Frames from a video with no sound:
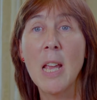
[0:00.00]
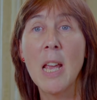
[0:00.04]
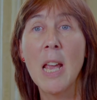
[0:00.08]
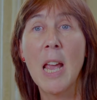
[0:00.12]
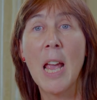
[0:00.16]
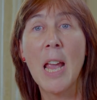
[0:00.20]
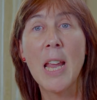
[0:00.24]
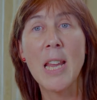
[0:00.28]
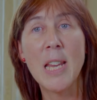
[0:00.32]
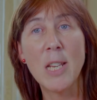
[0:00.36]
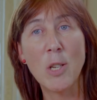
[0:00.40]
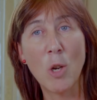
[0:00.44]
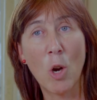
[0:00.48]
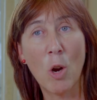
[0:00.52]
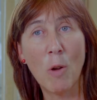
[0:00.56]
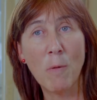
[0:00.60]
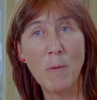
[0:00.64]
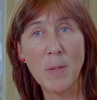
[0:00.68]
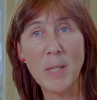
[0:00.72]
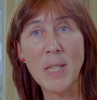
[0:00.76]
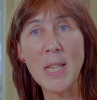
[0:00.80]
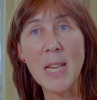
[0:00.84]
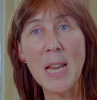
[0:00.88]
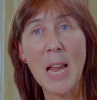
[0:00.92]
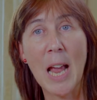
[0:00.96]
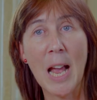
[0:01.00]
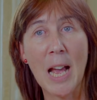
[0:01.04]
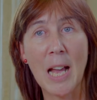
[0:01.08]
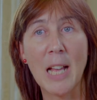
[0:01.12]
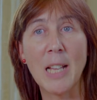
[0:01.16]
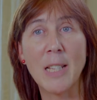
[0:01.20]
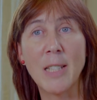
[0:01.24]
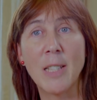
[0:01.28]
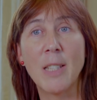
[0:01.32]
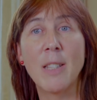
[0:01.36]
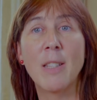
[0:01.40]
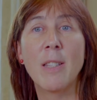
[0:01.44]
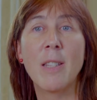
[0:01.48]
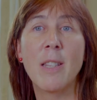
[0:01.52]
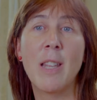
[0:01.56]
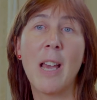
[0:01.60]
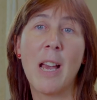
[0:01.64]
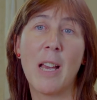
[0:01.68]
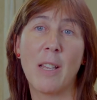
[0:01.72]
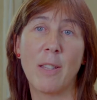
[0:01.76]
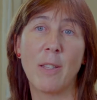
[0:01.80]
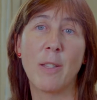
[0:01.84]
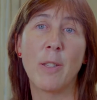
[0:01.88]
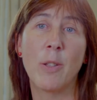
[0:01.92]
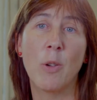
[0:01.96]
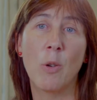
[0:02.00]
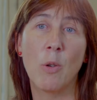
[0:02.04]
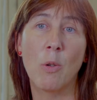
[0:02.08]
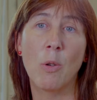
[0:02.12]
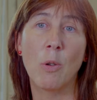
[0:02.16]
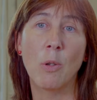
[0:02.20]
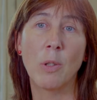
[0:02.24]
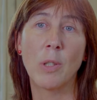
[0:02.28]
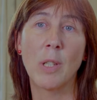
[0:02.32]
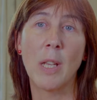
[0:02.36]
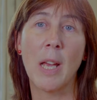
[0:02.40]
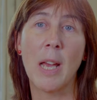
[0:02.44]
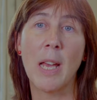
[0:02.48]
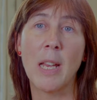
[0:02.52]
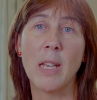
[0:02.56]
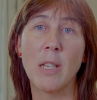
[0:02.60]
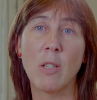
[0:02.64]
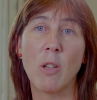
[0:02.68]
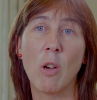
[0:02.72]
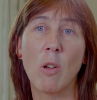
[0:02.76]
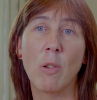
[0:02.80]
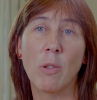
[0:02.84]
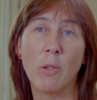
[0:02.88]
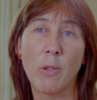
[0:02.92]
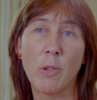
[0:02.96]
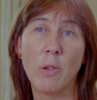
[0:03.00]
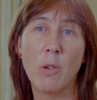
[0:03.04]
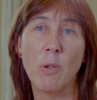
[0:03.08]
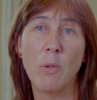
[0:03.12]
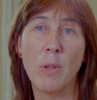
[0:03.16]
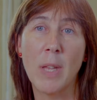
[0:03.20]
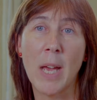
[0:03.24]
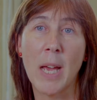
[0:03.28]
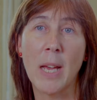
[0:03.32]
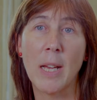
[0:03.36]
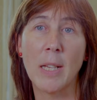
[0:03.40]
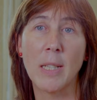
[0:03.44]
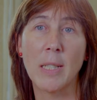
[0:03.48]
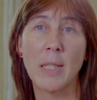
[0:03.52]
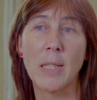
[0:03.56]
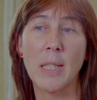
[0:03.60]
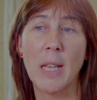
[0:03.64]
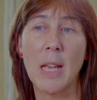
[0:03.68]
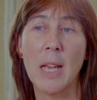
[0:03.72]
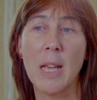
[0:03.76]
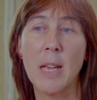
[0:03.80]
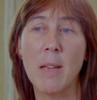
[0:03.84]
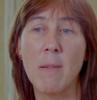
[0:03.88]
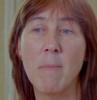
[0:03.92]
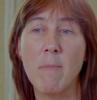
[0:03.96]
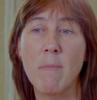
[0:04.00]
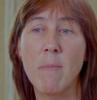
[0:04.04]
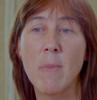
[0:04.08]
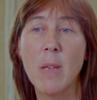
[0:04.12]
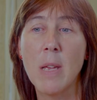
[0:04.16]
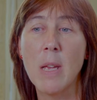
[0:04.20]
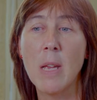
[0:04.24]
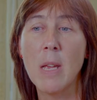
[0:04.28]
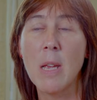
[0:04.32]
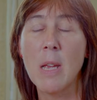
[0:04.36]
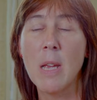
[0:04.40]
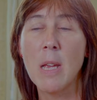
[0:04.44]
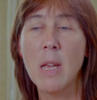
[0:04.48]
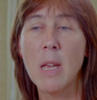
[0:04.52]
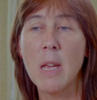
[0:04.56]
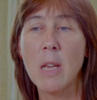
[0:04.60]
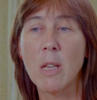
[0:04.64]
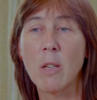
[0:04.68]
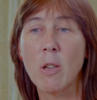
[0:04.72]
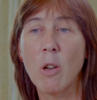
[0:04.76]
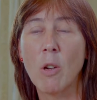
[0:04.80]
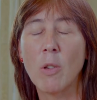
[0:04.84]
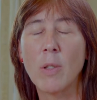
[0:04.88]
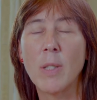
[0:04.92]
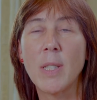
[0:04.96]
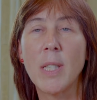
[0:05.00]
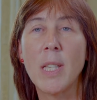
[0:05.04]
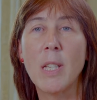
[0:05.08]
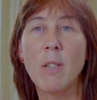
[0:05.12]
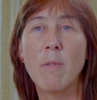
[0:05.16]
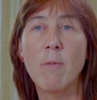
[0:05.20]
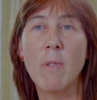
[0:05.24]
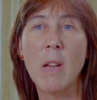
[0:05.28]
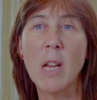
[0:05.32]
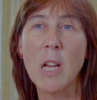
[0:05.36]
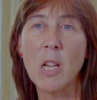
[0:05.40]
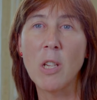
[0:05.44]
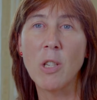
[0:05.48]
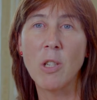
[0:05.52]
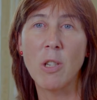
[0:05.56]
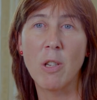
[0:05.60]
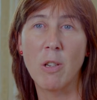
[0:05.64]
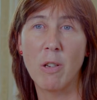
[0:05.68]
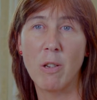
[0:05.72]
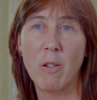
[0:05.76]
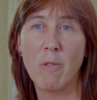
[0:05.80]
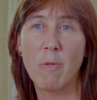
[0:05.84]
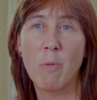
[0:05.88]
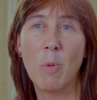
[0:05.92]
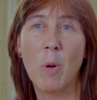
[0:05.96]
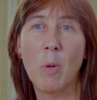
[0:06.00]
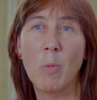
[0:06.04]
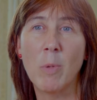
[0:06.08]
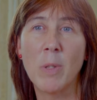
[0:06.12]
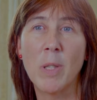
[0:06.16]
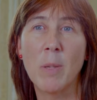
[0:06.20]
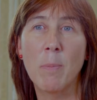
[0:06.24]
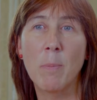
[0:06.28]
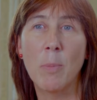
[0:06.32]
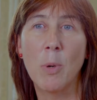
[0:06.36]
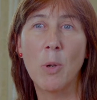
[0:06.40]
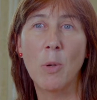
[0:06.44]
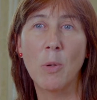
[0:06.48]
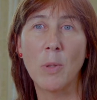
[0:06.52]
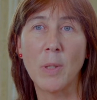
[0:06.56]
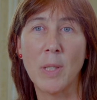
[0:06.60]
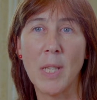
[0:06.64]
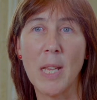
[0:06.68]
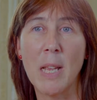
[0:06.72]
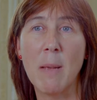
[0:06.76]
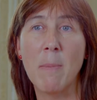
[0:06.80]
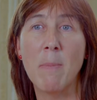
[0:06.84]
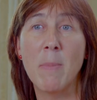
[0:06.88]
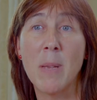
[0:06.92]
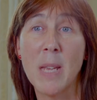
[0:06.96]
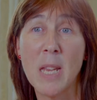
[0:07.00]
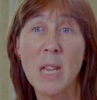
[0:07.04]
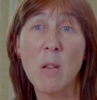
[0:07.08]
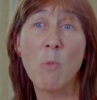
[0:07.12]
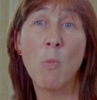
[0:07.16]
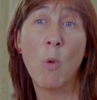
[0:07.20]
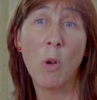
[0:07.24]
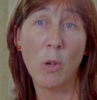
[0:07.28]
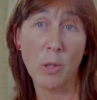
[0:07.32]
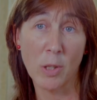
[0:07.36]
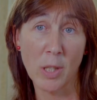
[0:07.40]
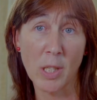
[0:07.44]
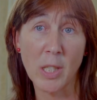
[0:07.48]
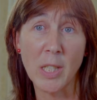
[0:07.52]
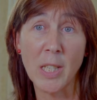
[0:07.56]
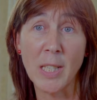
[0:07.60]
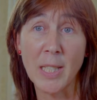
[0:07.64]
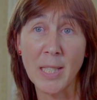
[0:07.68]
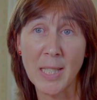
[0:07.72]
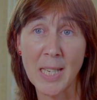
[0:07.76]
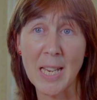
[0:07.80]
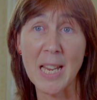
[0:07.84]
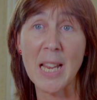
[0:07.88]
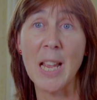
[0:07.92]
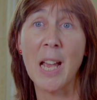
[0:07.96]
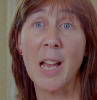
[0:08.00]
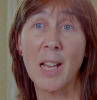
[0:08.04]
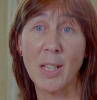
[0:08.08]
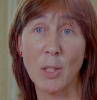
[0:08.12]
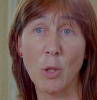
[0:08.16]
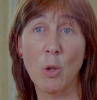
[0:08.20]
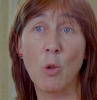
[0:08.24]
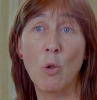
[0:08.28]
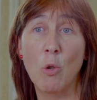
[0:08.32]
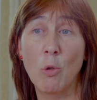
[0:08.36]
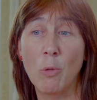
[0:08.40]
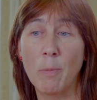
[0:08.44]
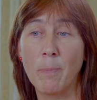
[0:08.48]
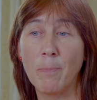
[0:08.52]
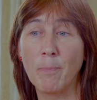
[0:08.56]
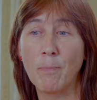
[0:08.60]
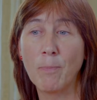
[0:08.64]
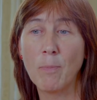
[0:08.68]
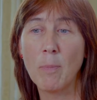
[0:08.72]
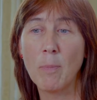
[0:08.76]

He'd obviously had that thought and gone through that consideration of what was important to him. He wanted to stay at home.